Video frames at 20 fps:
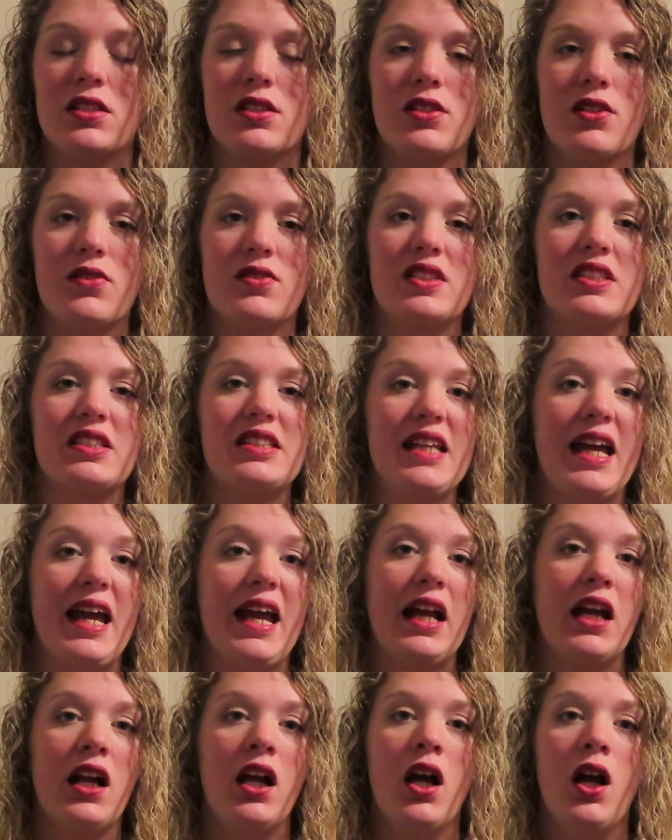So
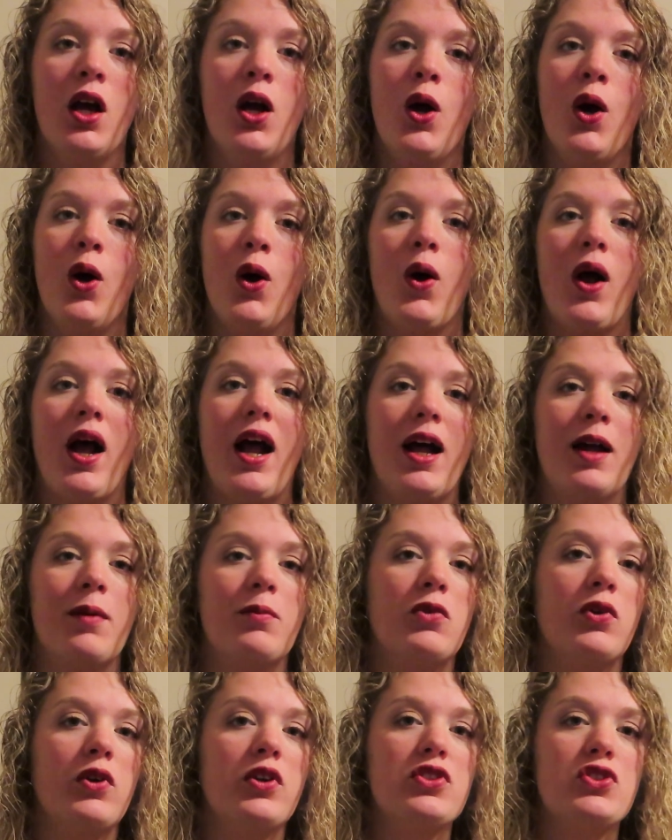today
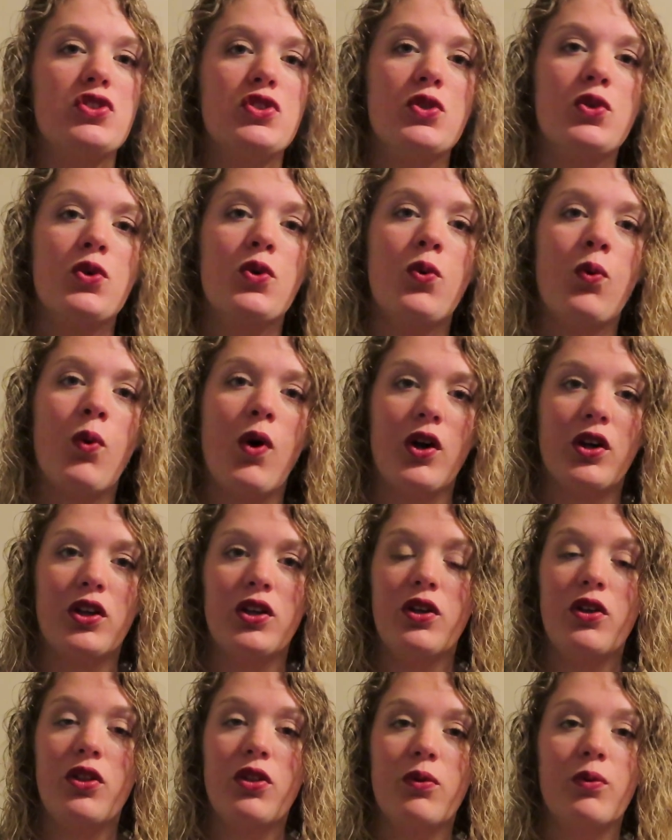I'm going to walk
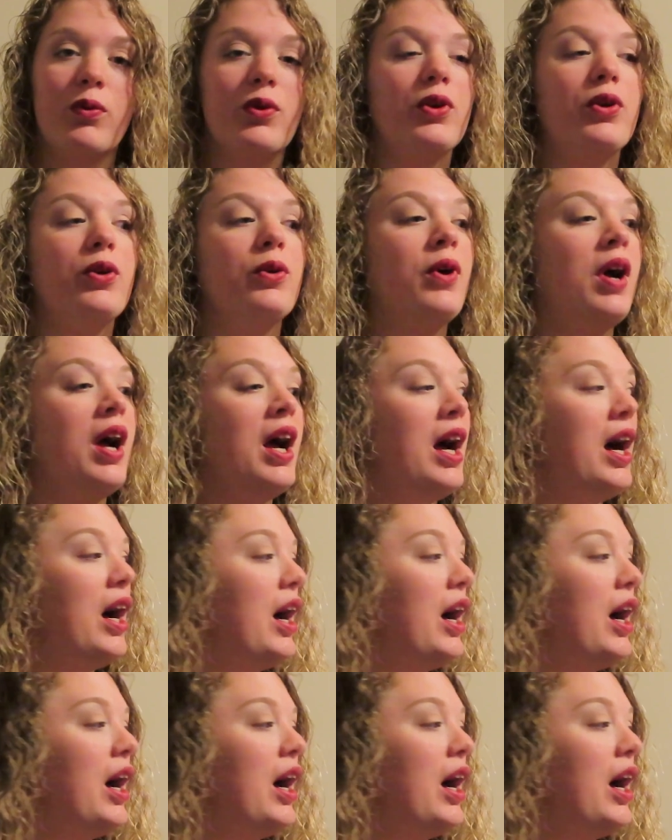you through